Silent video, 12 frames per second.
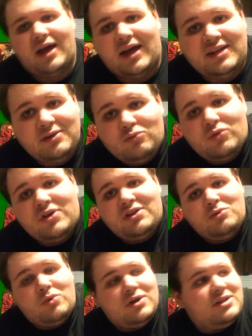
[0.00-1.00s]
I didn't
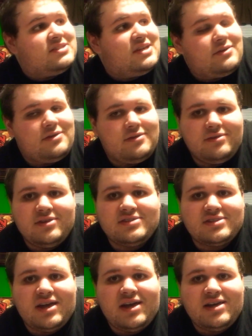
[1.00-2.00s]
really want to tell you this,
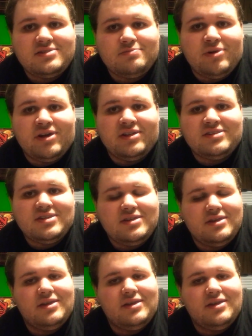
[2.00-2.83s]
guys, but